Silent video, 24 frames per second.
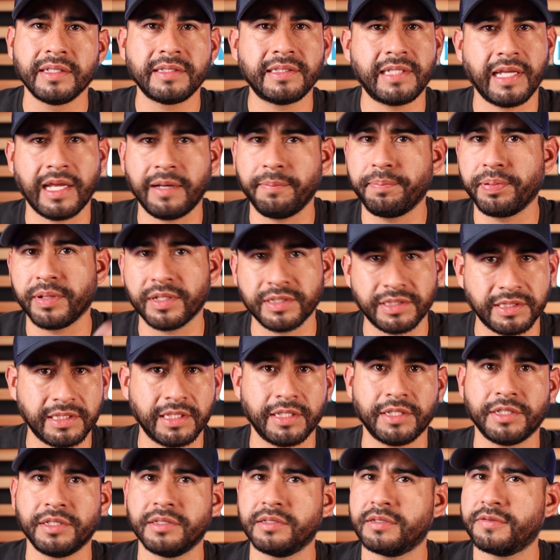10 plus
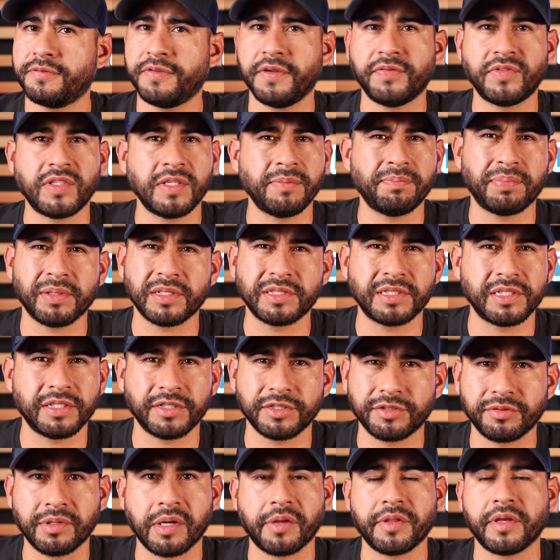years, 15 plus
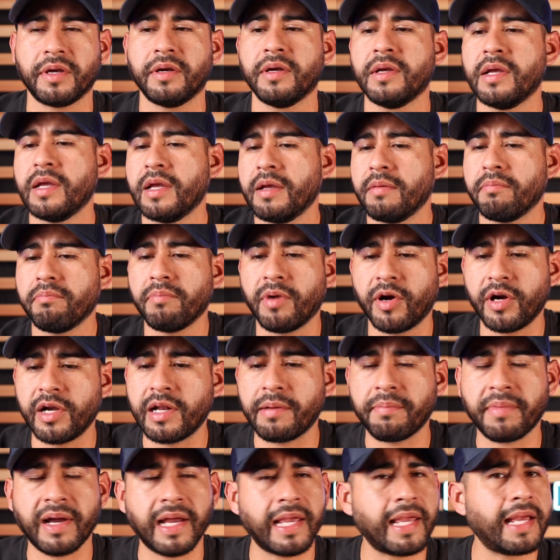years, around there.
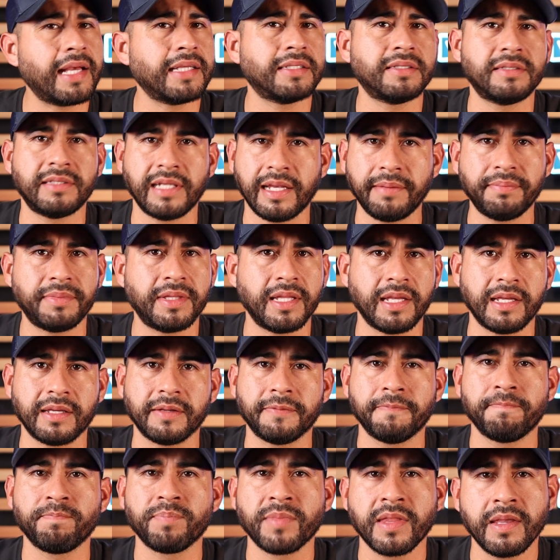Martin Amaya, same thing.